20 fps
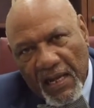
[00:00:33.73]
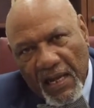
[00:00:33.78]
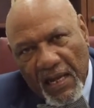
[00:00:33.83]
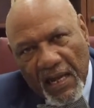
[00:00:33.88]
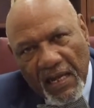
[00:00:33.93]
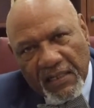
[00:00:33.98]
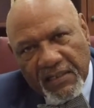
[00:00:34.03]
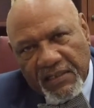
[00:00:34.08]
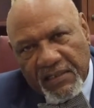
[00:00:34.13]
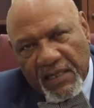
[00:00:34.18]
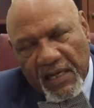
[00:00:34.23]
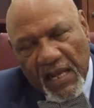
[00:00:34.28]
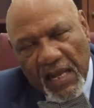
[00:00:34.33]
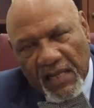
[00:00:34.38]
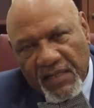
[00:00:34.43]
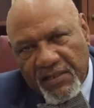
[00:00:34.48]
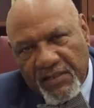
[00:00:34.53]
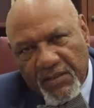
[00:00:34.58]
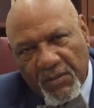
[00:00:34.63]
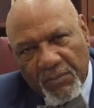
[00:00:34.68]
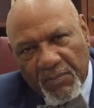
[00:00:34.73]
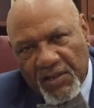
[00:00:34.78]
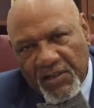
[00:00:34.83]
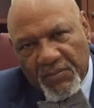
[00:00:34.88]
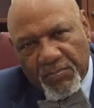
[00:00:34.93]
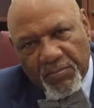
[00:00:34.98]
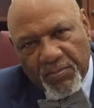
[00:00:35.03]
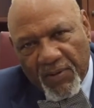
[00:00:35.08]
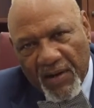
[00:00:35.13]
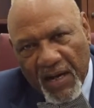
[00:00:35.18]
And she had so
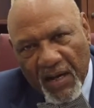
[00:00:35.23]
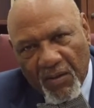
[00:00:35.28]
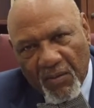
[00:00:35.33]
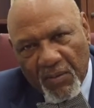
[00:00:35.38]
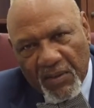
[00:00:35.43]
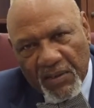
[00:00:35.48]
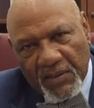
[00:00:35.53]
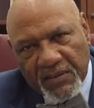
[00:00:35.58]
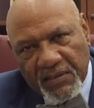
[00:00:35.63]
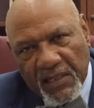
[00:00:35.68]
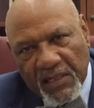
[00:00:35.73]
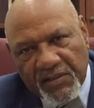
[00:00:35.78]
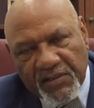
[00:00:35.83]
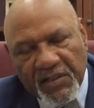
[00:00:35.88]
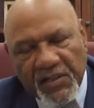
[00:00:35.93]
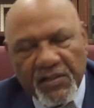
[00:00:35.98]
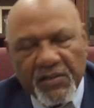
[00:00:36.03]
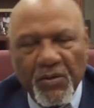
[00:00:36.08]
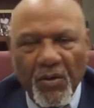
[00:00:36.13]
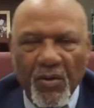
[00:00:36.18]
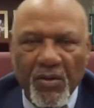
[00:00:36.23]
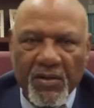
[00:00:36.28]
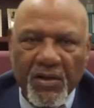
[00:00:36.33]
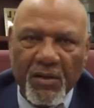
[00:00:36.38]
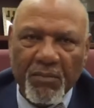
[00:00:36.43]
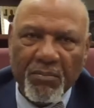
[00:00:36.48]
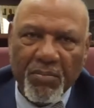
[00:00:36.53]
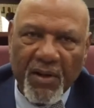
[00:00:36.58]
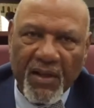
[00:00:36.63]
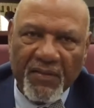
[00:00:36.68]
much prowess that she taught
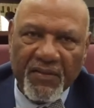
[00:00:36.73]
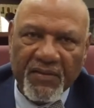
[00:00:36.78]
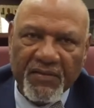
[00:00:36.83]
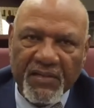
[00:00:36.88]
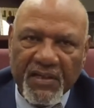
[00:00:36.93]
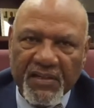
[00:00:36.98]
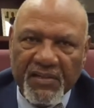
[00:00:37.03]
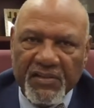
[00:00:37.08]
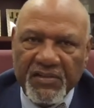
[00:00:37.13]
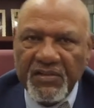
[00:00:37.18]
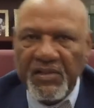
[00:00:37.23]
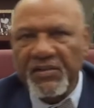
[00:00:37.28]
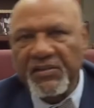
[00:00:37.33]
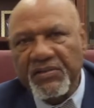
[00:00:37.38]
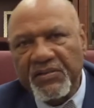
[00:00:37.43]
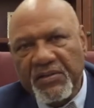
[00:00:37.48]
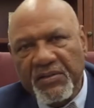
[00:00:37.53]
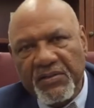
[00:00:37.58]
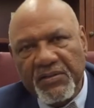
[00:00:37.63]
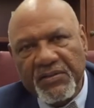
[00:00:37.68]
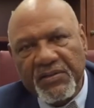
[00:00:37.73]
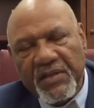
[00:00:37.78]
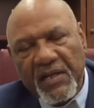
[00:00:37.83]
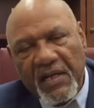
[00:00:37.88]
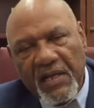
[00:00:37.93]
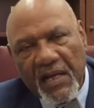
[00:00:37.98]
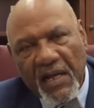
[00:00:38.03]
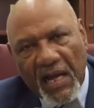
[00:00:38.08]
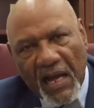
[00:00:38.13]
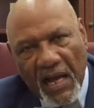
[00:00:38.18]
her brothers and sisters
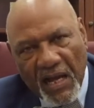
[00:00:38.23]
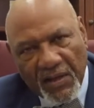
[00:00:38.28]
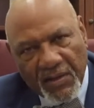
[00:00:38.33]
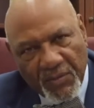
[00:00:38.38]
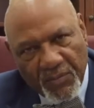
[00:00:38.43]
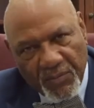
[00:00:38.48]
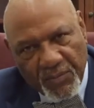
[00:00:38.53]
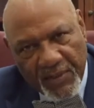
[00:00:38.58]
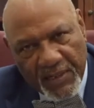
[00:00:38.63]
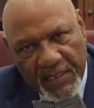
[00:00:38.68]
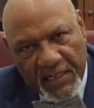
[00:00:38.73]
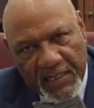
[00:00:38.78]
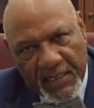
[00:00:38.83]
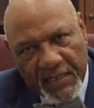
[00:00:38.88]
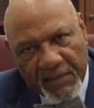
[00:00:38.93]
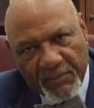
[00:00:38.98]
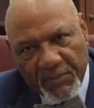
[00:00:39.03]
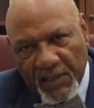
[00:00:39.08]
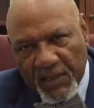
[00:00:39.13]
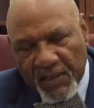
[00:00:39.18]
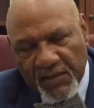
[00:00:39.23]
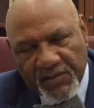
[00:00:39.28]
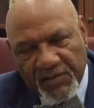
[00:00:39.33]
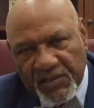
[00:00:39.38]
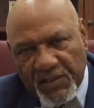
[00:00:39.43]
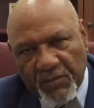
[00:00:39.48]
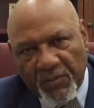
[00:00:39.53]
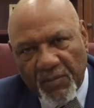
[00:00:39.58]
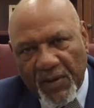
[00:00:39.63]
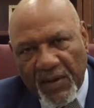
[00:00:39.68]
how to read because
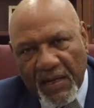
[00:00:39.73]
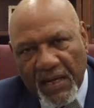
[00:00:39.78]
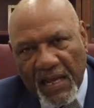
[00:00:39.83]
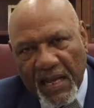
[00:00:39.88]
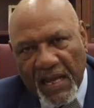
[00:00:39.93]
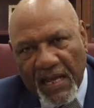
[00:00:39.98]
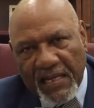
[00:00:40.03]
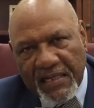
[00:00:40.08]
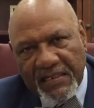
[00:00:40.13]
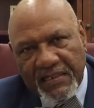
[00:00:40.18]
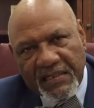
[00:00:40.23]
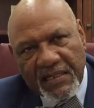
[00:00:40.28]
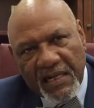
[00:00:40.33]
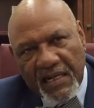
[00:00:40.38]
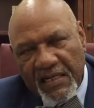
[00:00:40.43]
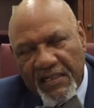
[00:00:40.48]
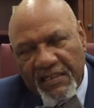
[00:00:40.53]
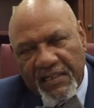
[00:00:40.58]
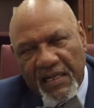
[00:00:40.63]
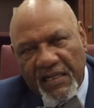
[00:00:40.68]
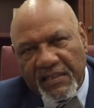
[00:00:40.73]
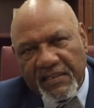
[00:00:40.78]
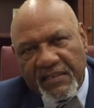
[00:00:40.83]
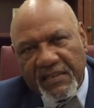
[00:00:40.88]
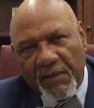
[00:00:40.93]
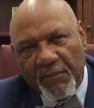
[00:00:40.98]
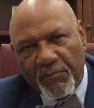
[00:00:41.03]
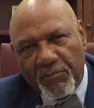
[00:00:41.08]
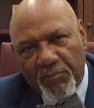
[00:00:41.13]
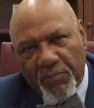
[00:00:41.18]
she realized just
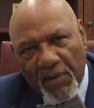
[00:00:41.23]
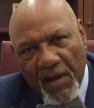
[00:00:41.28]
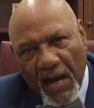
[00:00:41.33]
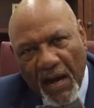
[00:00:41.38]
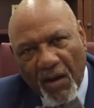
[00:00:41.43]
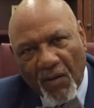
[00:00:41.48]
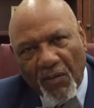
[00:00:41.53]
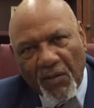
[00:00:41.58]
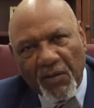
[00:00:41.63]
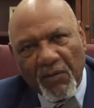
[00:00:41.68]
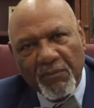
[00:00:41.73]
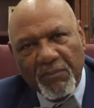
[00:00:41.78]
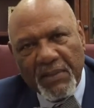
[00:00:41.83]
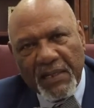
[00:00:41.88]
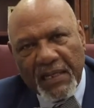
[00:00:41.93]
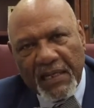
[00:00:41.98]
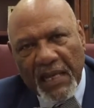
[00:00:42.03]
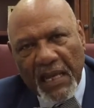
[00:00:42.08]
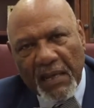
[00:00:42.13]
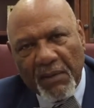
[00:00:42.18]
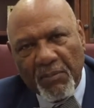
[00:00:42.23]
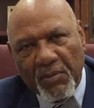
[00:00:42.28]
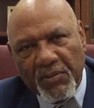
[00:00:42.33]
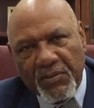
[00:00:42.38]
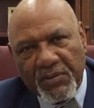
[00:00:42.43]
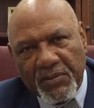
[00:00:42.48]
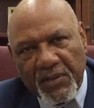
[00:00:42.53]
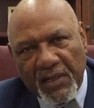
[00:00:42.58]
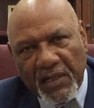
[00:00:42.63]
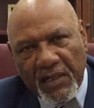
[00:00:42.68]
the power of being able
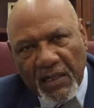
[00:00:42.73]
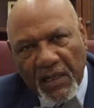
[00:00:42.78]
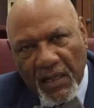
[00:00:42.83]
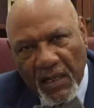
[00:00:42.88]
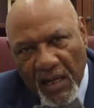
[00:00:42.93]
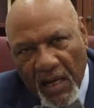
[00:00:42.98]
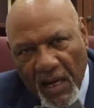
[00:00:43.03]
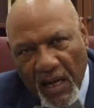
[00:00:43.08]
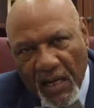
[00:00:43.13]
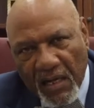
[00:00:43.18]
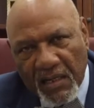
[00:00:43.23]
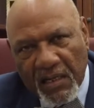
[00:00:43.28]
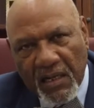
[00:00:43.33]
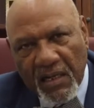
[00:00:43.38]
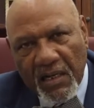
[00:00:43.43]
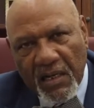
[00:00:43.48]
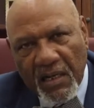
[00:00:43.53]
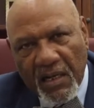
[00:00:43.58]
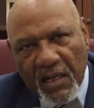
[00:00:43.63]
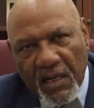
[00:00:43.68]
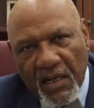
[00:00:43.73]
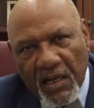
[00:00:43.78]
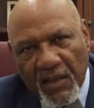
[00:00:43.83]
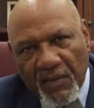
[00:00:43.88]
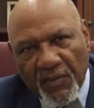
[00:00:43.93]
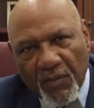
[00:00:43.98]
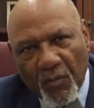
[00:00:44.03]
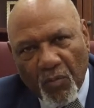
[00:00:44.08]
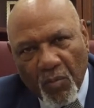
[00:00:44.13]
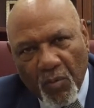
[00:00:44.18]
to unlock
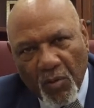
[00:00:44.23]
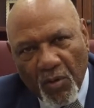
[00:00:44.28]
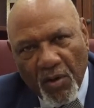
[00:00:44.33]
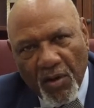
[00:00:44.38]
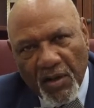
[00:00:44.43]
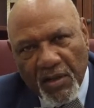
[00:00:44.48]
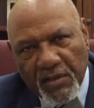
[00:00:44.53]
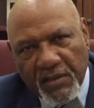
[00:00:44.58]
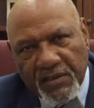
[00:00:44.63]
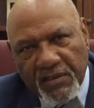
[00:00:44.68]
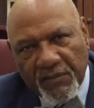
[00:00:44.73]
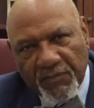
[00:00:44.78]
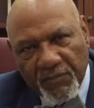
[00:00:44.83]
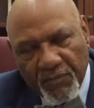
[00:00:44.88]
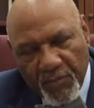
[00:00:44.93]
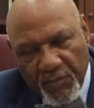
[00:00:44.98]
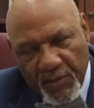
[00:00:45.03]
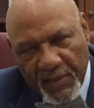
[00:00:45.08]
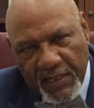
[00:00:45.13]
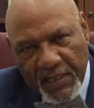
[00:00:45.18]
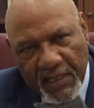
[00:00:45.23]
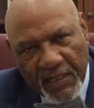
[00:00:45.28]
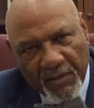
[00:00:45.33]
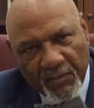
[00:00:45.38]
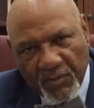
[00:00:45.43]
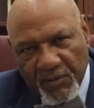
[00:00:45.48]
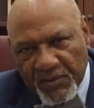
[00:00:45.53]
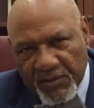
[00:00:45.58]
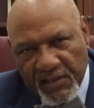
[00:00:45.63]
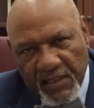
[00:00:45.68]
the words of reading
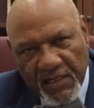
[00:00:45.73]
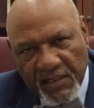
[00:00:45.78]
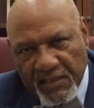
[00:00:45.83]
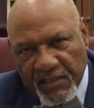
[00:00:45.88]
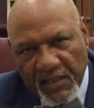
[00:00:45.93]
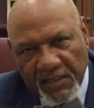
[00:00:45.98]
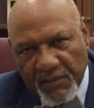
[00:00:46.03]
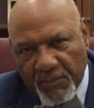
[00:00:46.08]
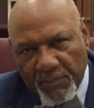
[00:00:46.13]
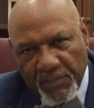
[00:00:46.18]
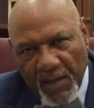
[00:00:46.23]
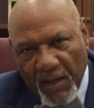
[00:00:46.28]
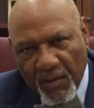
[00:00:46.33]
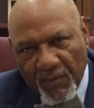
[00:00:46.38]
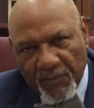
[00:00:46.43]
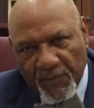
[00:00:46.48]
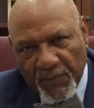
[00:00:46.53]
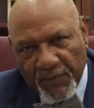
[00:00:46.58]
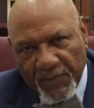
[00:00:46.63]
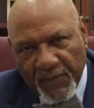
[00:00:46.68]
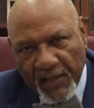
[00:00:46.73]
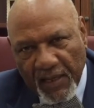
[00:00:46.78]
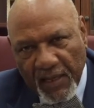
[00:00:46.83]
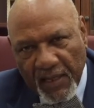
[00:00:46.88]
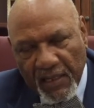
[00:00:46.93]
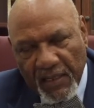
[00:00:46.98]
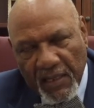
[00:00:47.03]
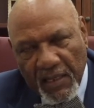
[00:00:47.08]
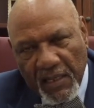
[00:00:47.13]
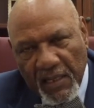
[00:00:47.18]
was just such a powerful thing.